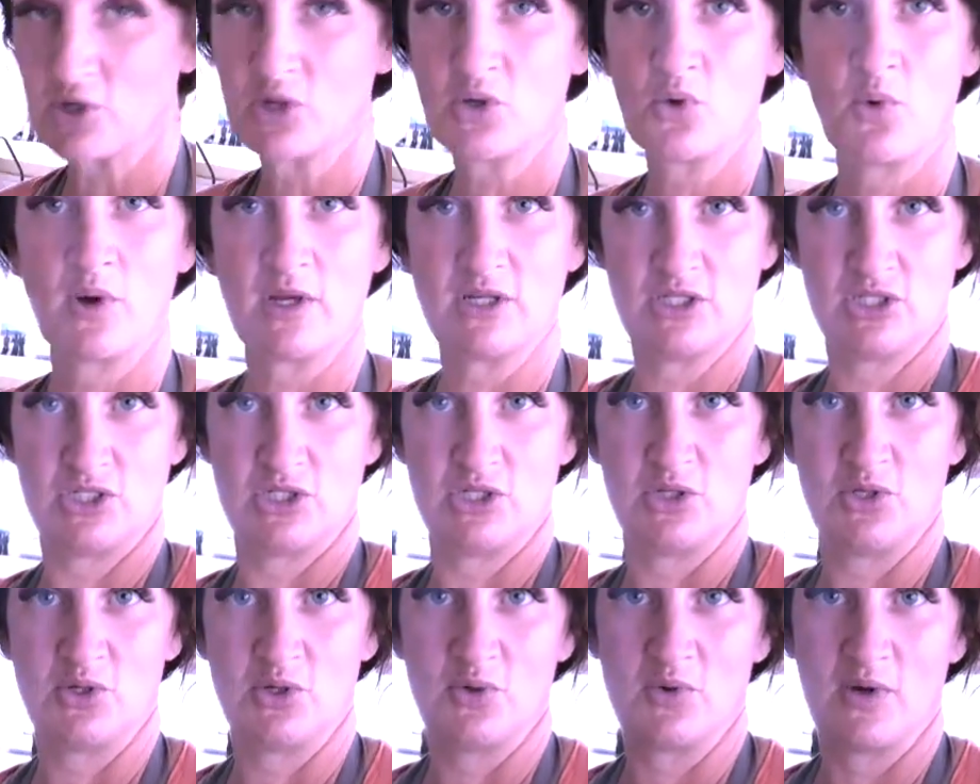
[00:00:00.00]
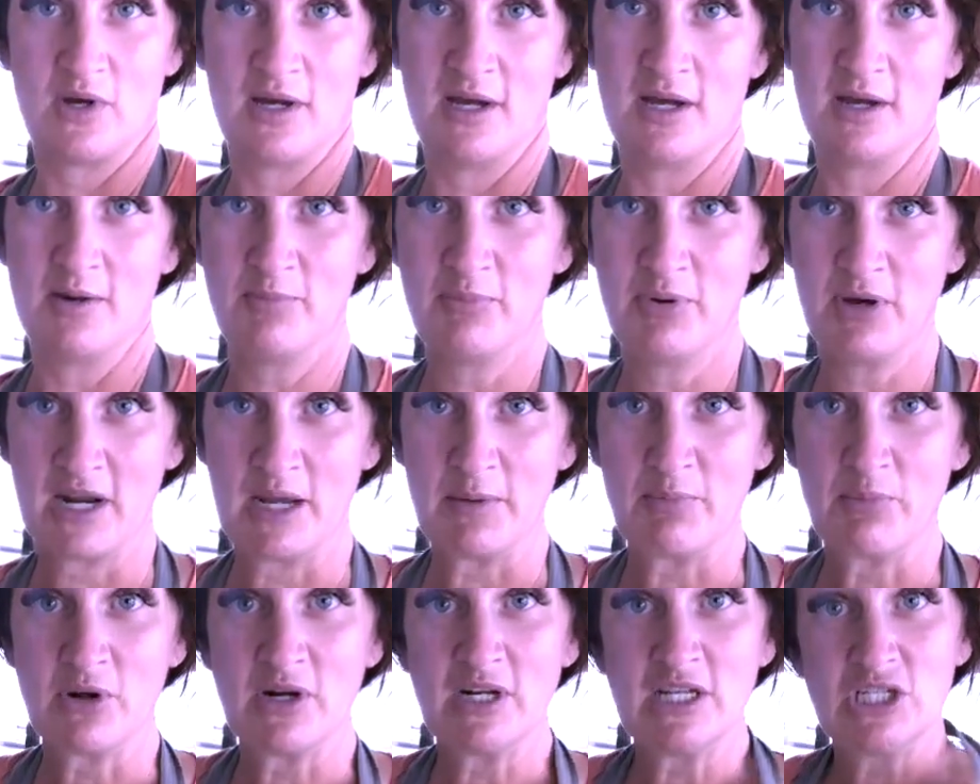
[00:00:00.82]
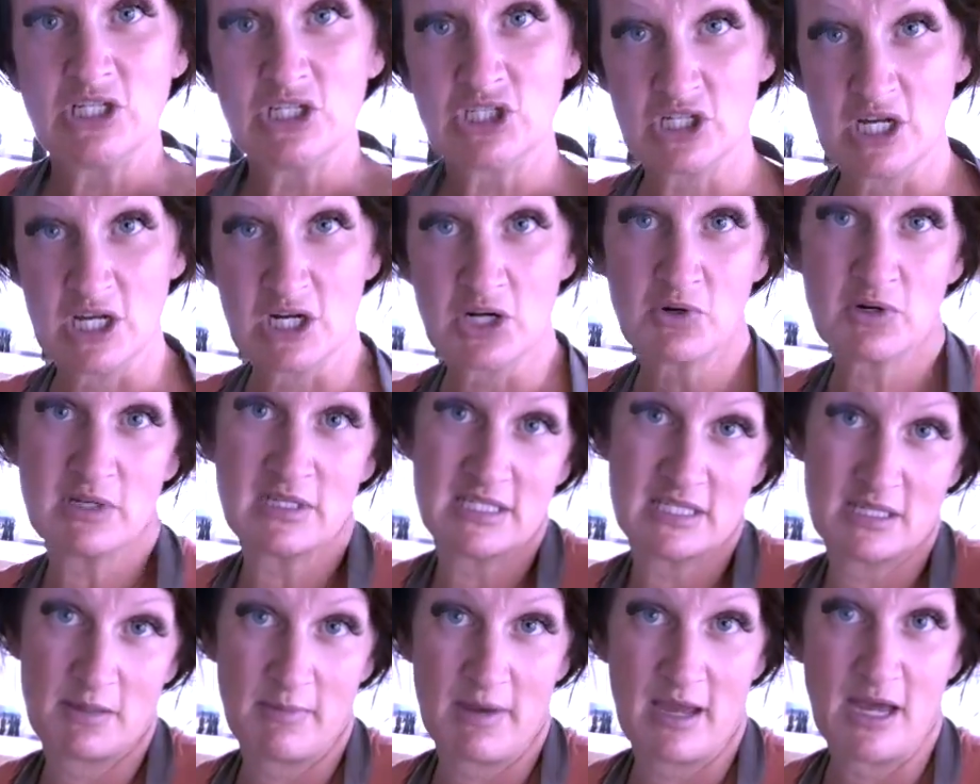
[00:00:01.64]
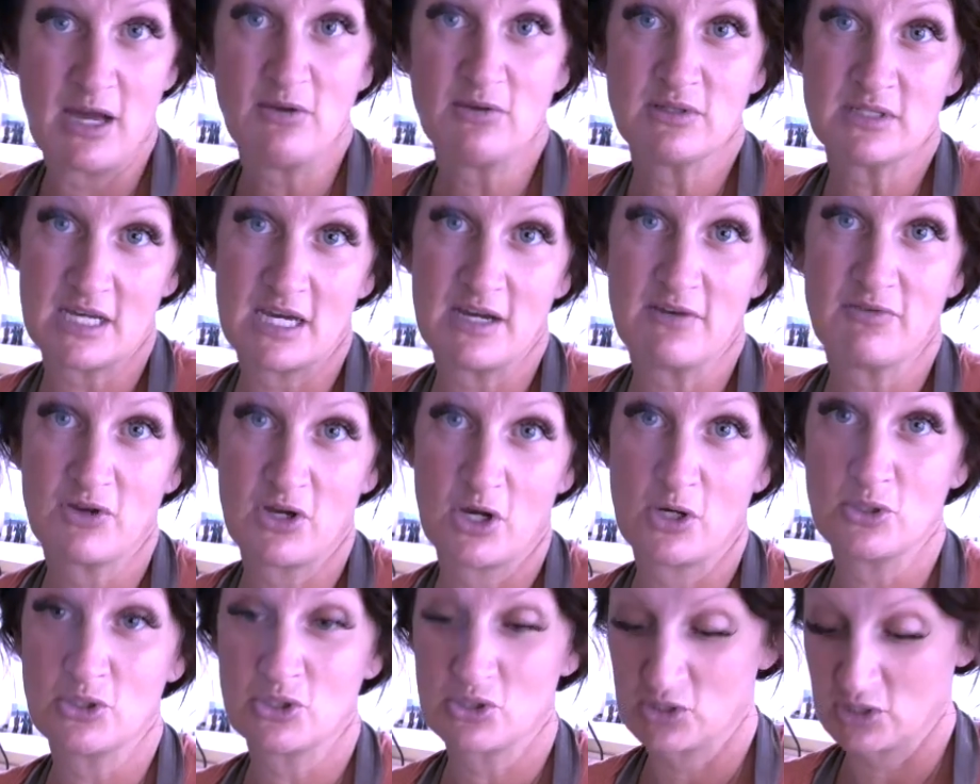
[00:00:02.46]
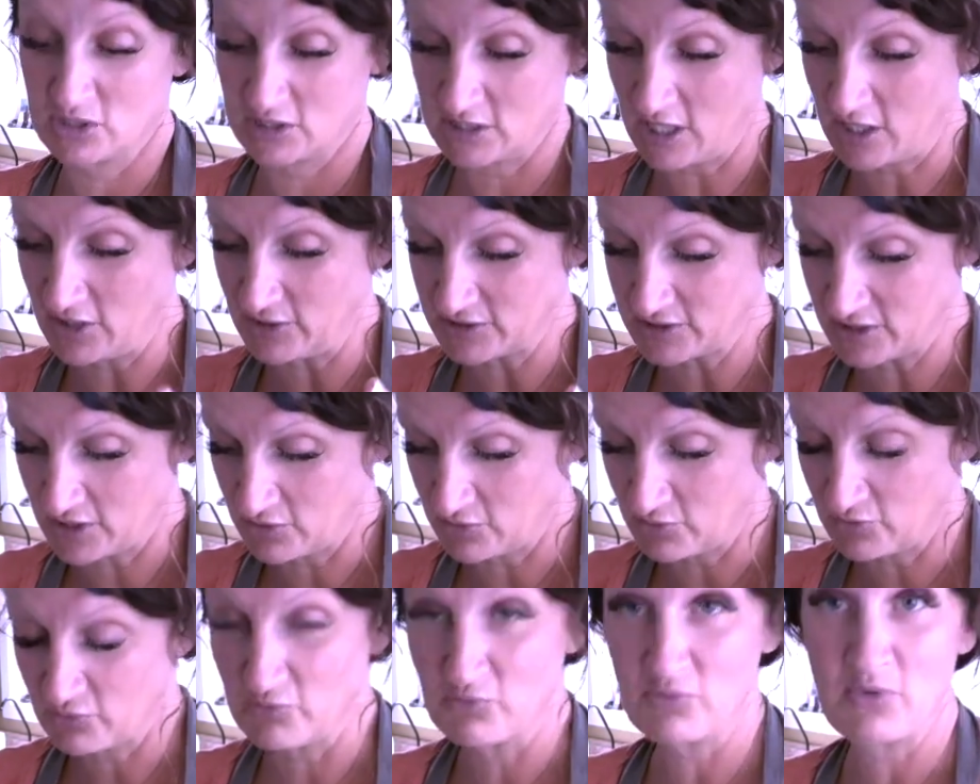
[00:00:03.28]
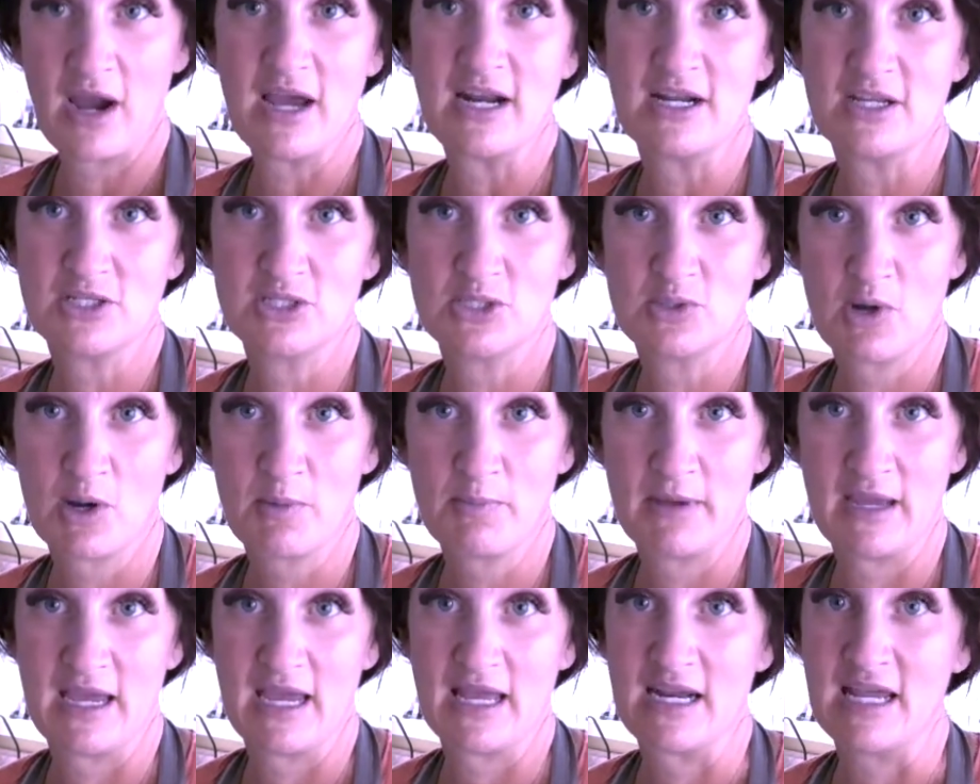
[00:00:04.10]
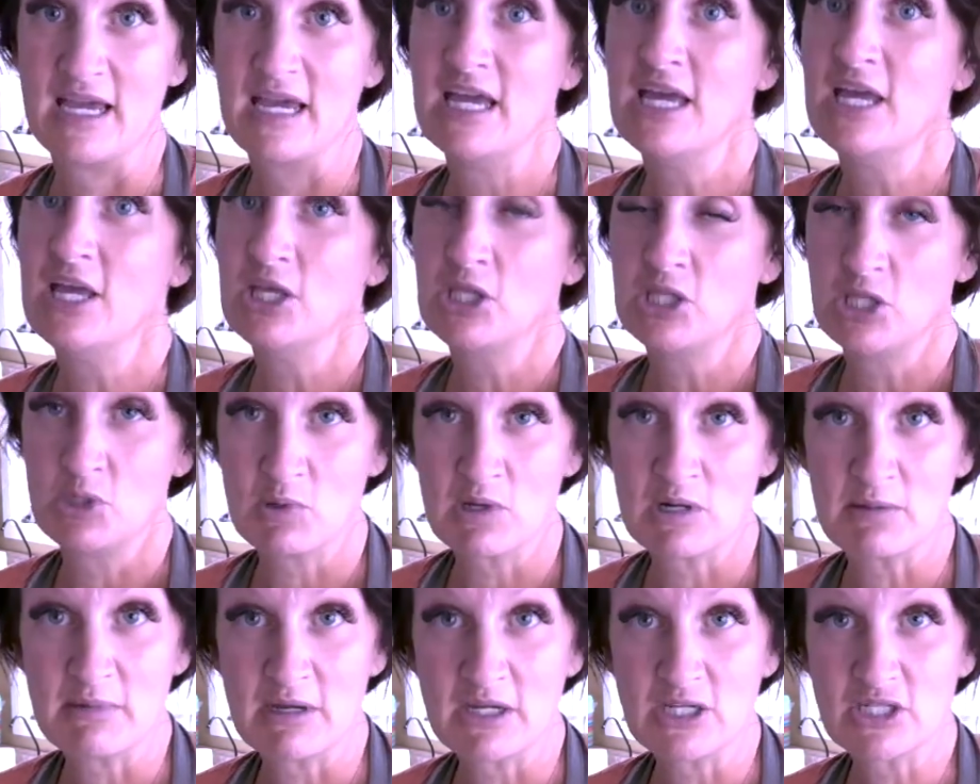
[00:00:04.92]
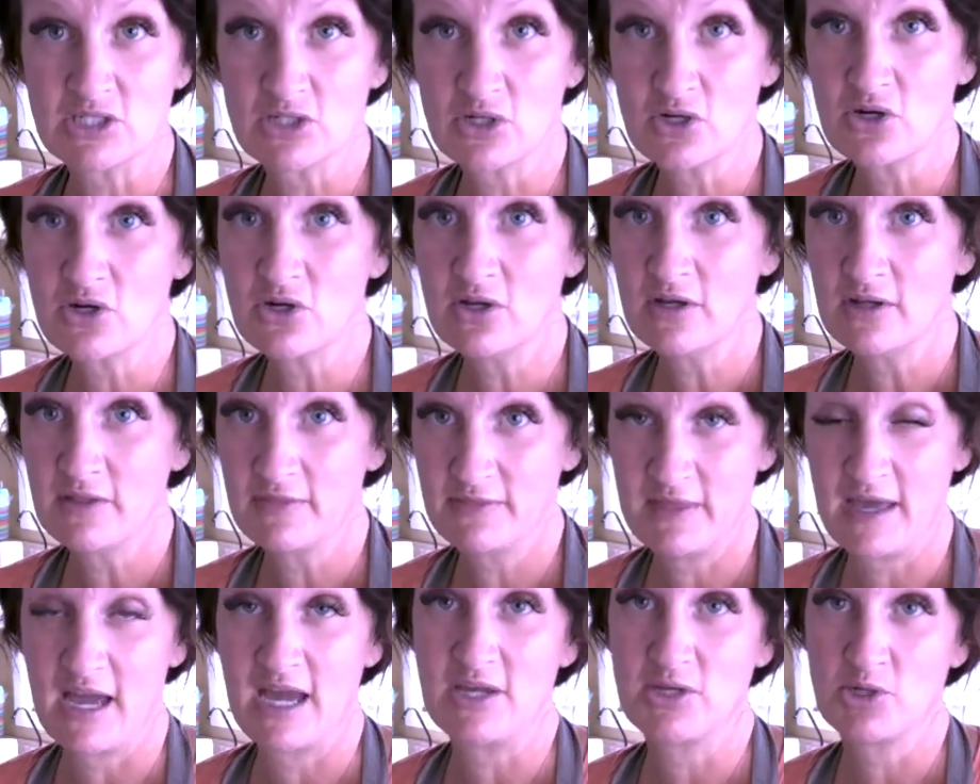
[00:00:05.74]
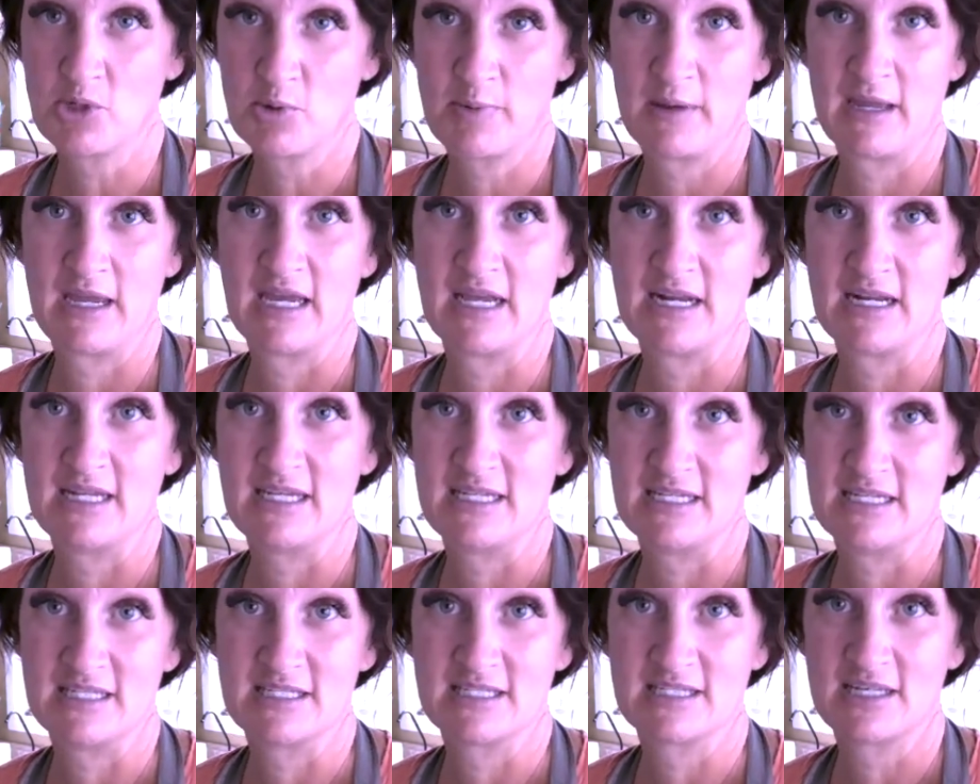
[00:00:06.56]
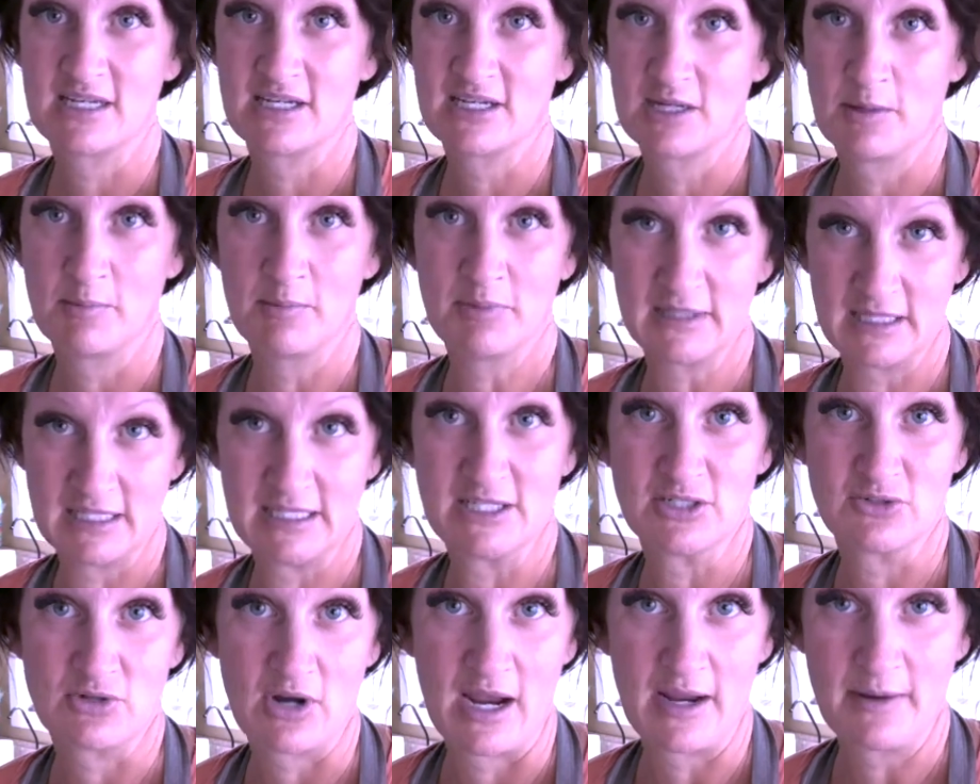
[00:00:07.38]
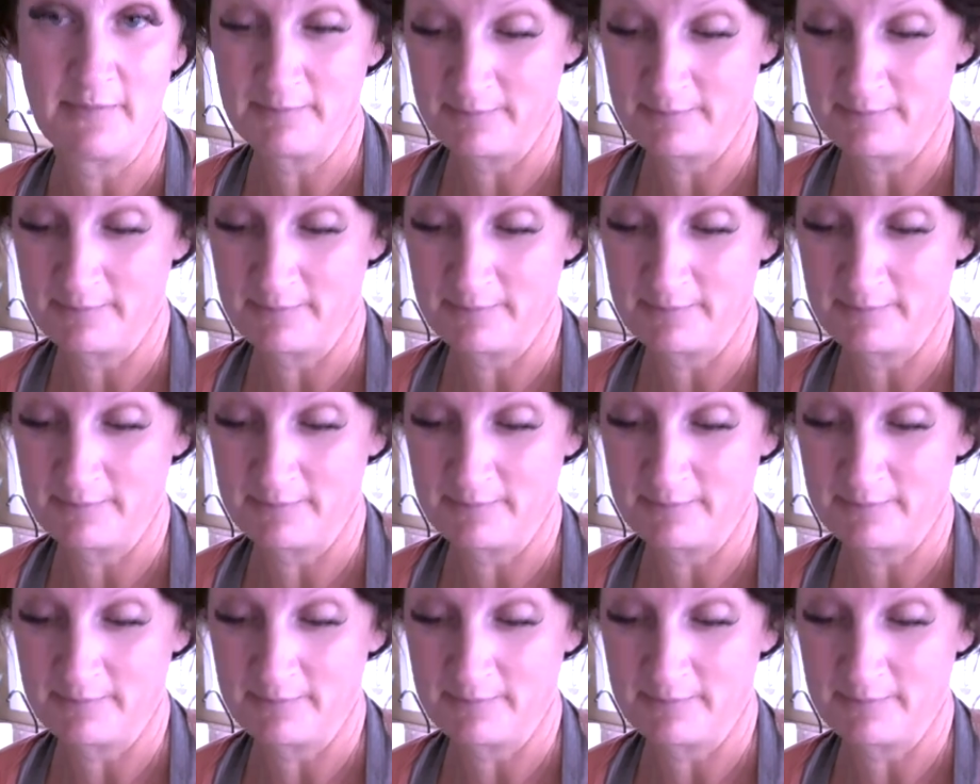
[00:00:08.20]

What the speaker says: going to put a pretty generous amount of kosher salt right into our pan. You wanna make sure that your pan is completely dry.